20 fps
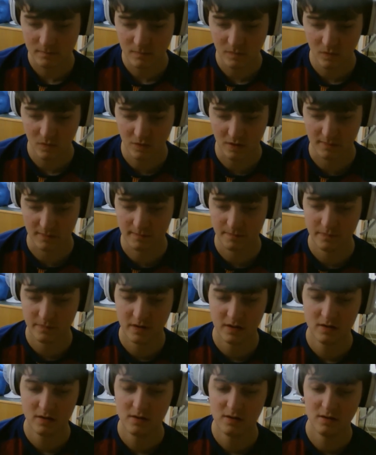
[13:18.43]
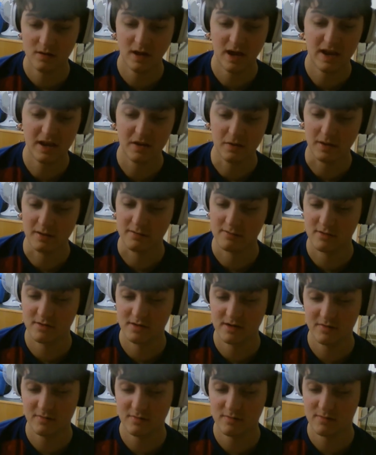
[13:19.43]
Right. Anyway, so the
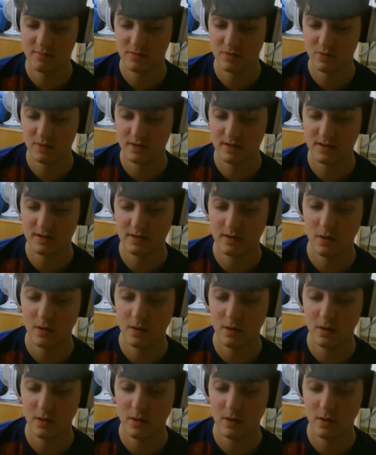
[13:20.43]
difference between